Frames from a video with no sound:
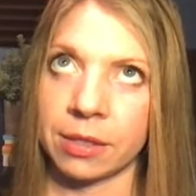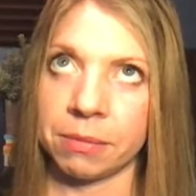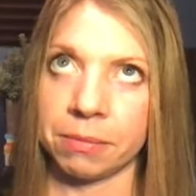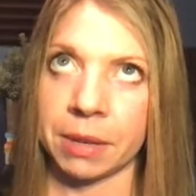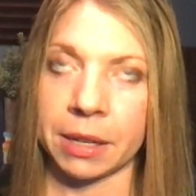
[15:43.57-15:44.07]

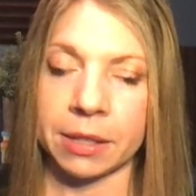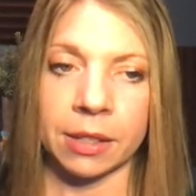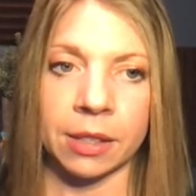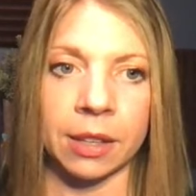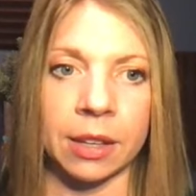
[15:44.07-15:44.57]

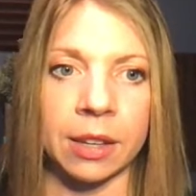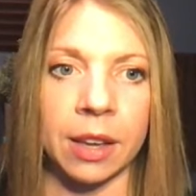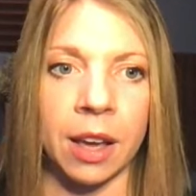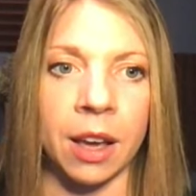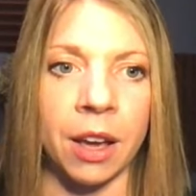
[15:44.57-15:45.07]
basically.
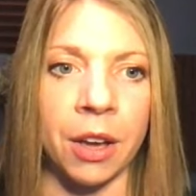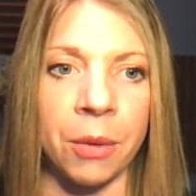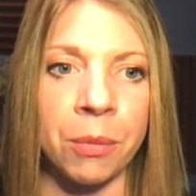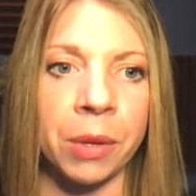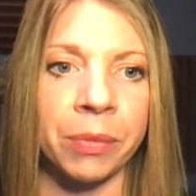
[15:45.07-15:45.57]

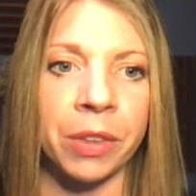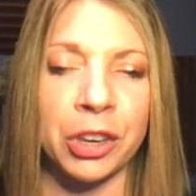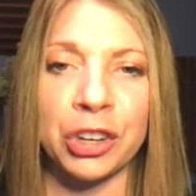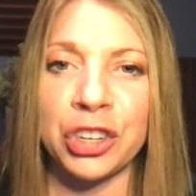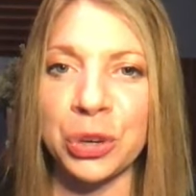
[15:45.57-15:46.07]

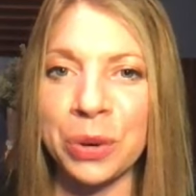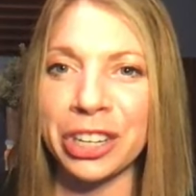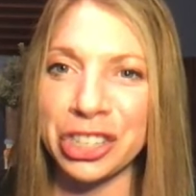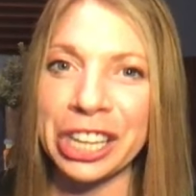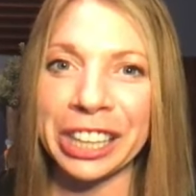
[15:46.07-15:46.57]
Doing
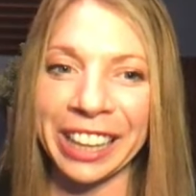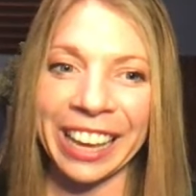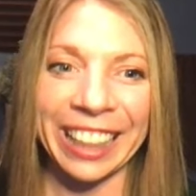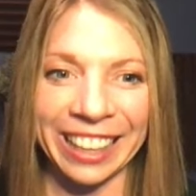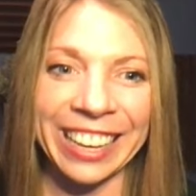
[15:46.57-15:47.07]
shit
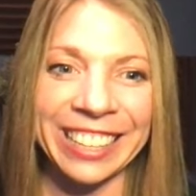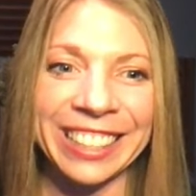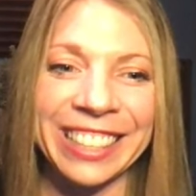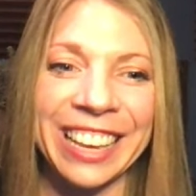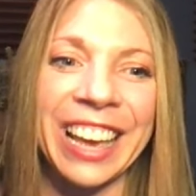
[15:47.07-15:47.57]
like
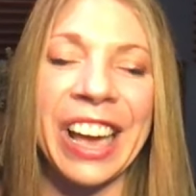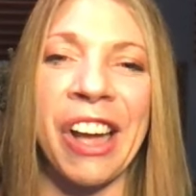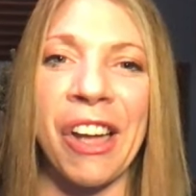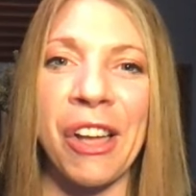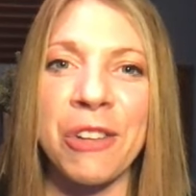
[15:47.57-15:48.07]
this,
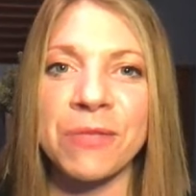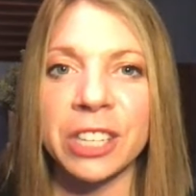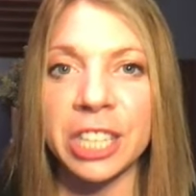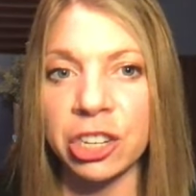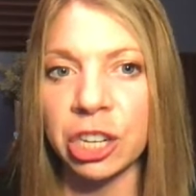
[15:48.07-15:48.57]

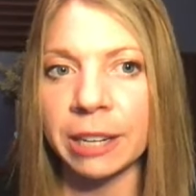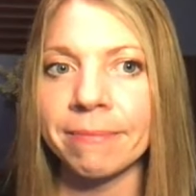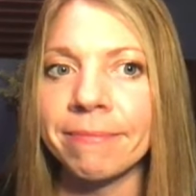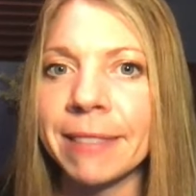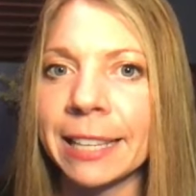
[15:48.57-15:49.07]
teaching,
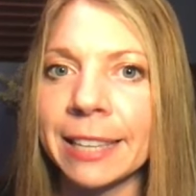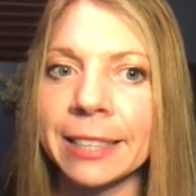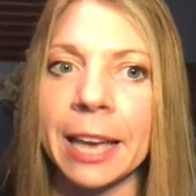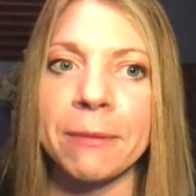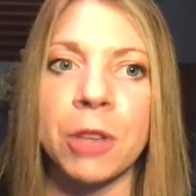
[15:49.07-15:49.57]
things like
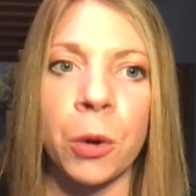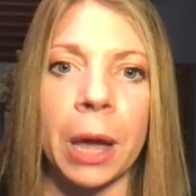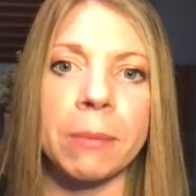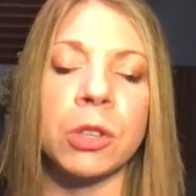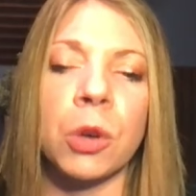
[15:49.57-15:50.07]
that. Okay,
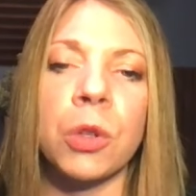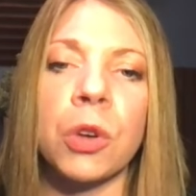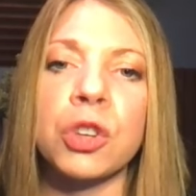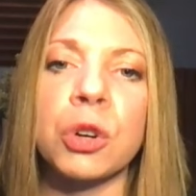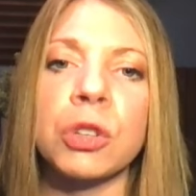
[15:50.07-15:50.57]
so those
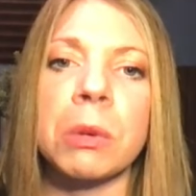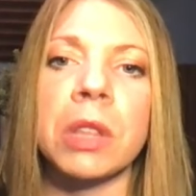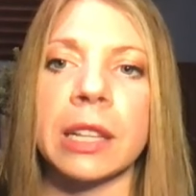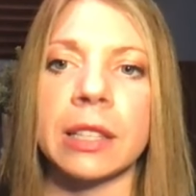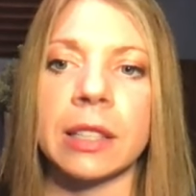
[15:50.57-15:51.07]
are some of the
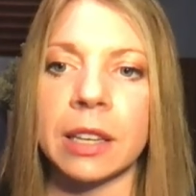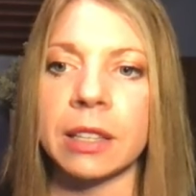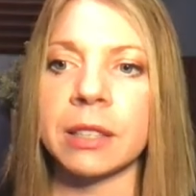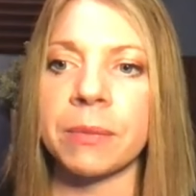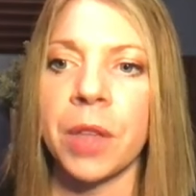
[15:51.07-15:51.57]

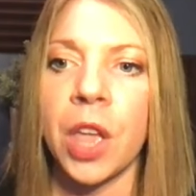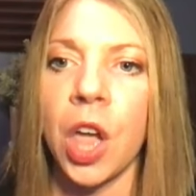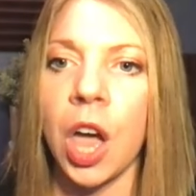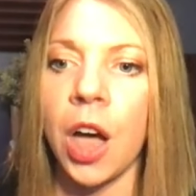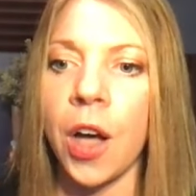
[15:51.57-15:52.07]
instances.
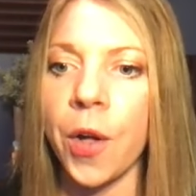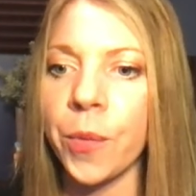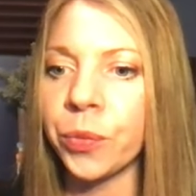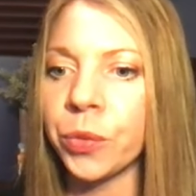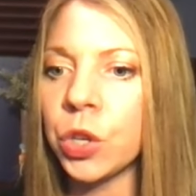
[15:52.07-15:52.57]

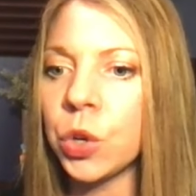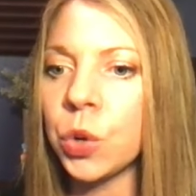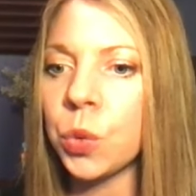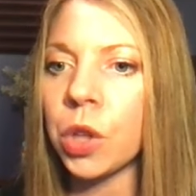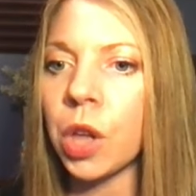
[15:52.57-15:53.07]
I
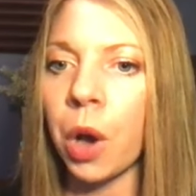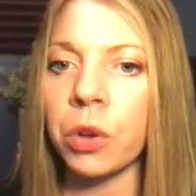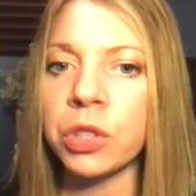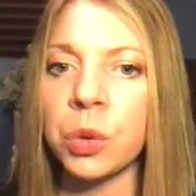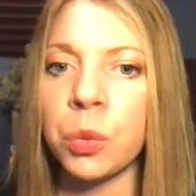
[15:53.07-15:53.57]

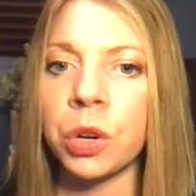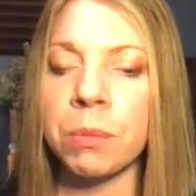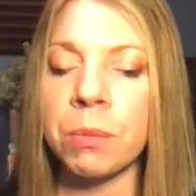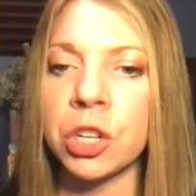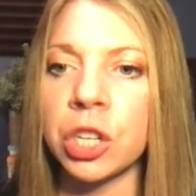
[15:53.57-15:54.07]
also want to
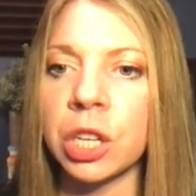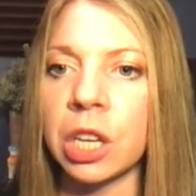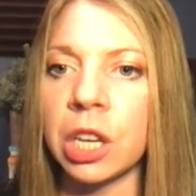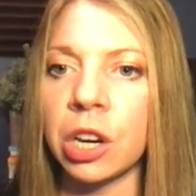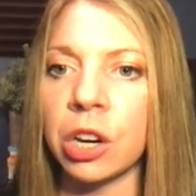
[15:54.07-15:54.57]
mention
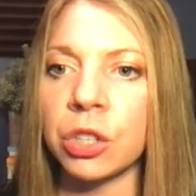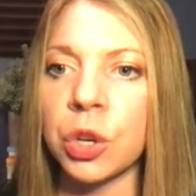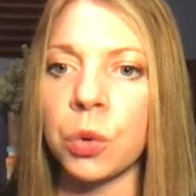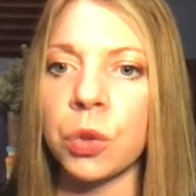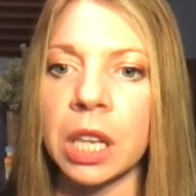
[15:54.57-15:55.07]
here,
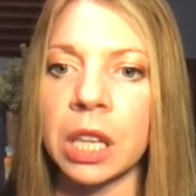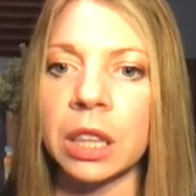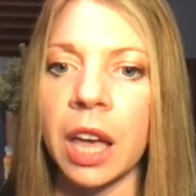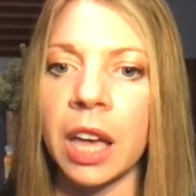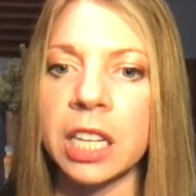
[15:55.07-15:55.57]
so this
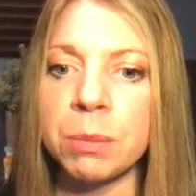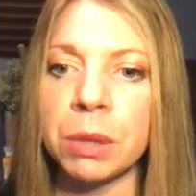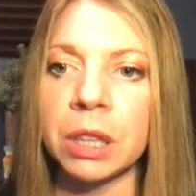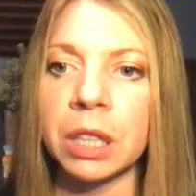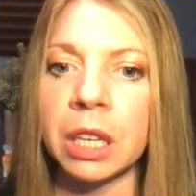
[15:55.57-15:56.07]
aligned
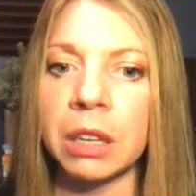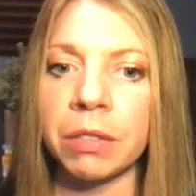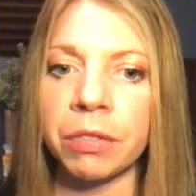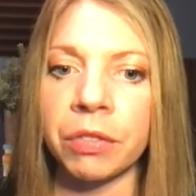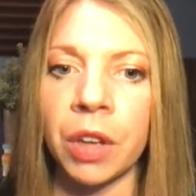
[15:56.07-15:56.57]
belief,